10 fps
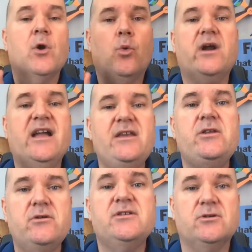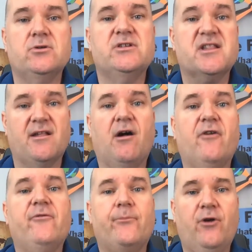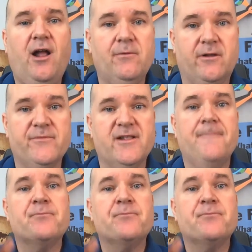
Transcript: What can you do to solve problems?